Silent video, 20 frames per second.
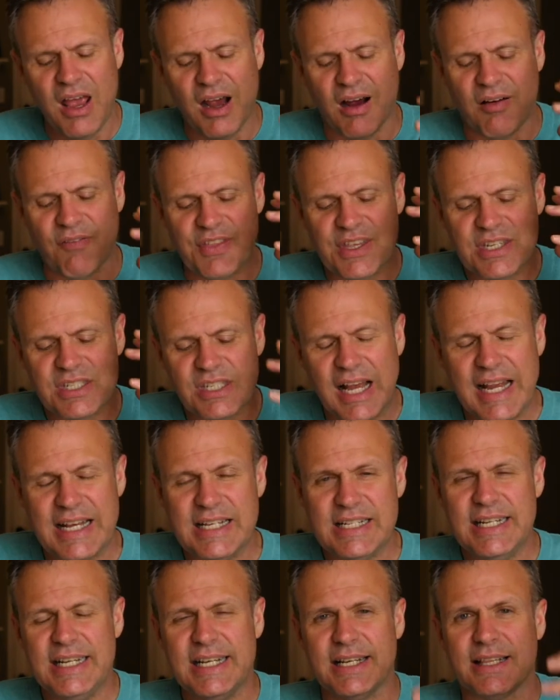of this
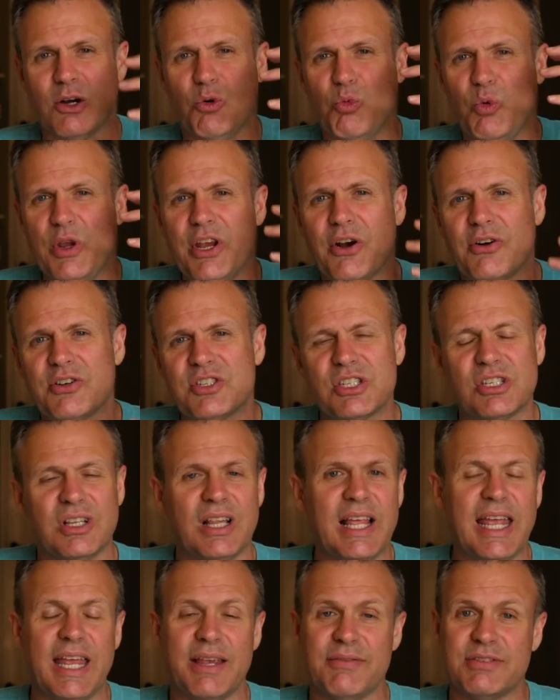idea that we are
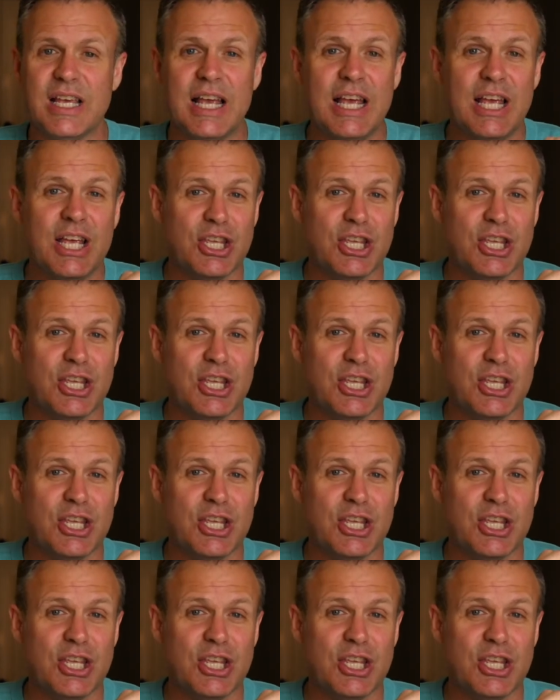slaves.